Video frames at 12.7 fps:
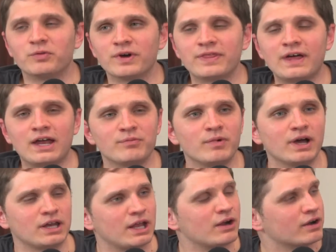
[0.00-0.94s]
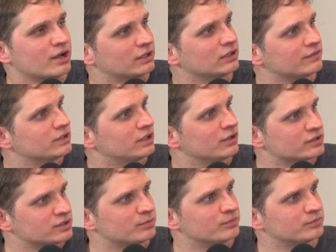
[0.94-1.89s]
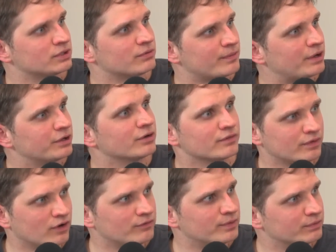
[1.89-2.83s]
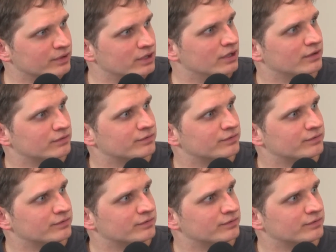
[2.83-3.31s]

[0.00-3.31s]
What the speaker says: with that in mind, Erica, I'd love to hear some about your involvement with the